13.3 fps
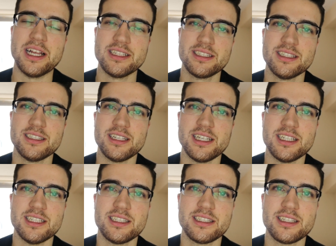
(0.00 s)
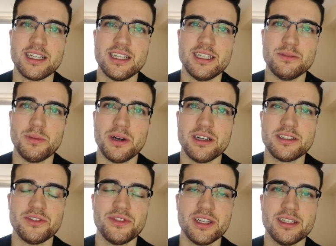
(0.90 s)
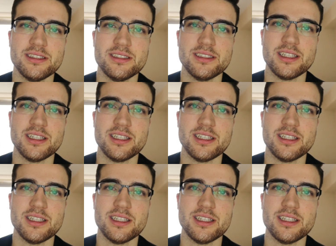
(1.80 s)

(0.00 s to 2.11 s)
answers at least at least part of it.